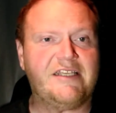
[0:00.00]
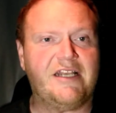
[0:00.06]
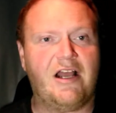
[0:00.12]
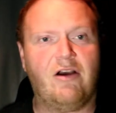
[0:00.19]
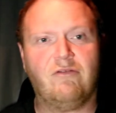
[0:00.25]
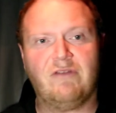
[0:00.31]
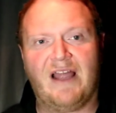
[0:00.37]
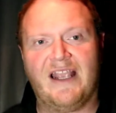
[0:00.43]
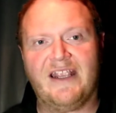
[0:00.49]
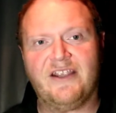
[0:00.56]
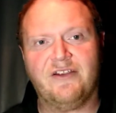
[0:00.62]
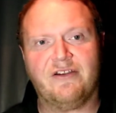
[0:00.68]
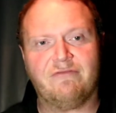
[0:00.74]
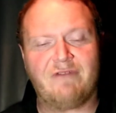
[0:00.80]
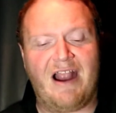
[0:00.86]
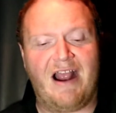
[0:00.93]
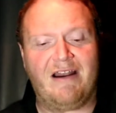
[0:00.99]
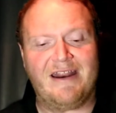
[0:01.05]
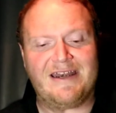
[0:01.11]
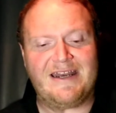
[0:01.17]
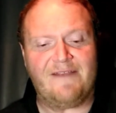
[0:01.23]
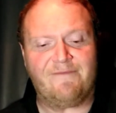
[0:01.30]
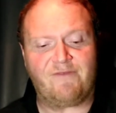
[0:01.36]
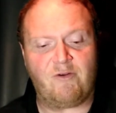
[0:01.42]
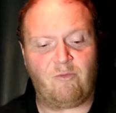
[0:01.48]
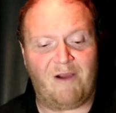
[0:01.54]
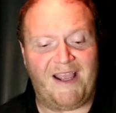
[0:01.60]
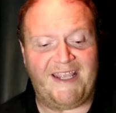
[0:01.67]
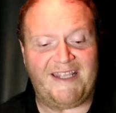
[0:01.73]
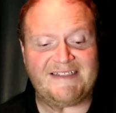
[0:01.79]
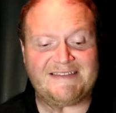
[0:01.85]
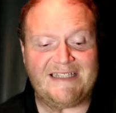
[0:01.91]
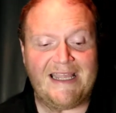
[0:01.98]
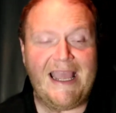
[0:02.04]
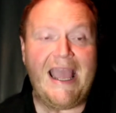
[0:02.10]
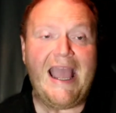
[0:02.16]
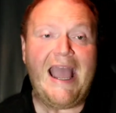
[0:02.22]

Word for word: You know, like you can route it different ways.